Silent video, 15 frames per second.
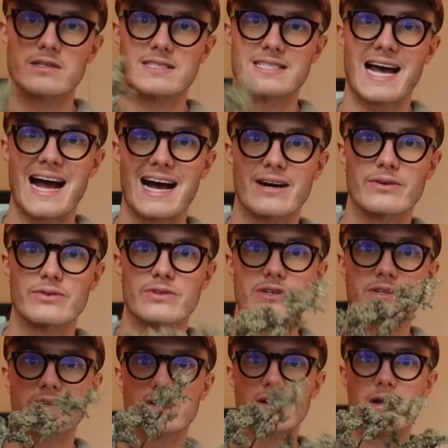down,
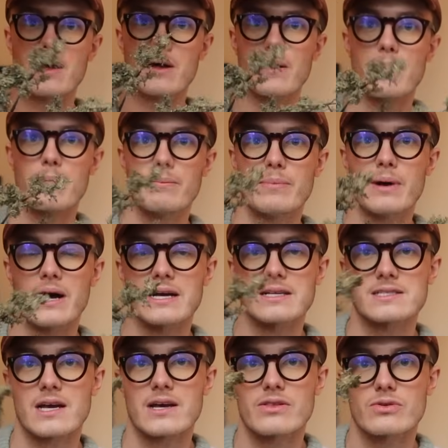
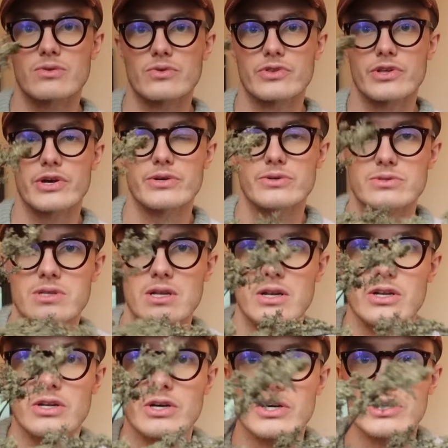but I thought those
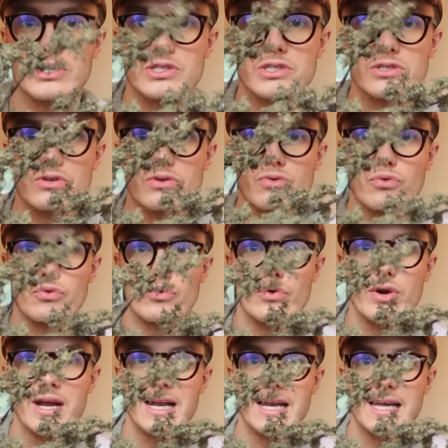looked
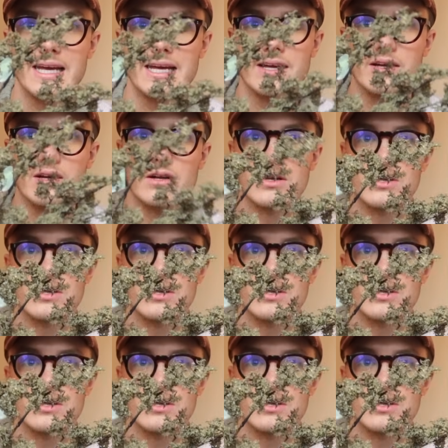really,